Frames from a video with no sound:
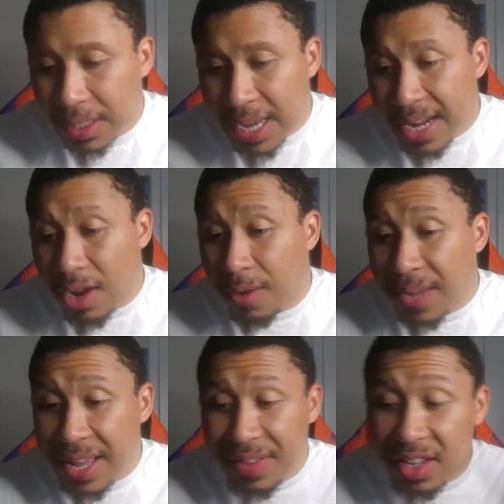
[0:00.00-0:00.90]
And oh,
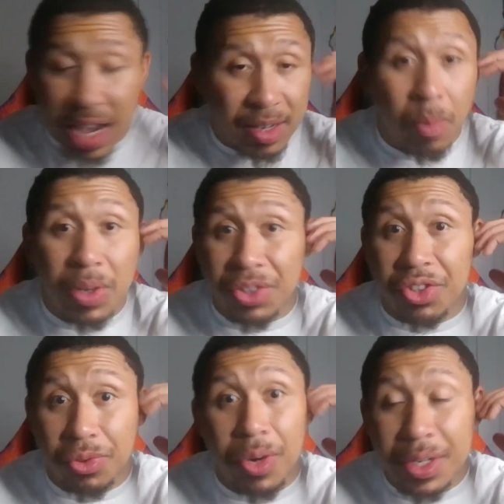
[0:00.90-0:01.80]
and the Gundam was
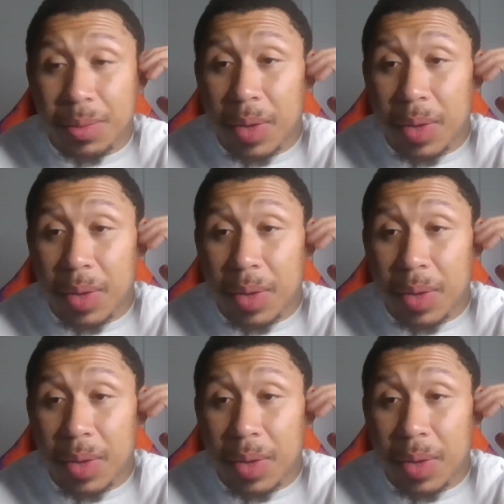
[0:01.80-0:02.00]
destroyed as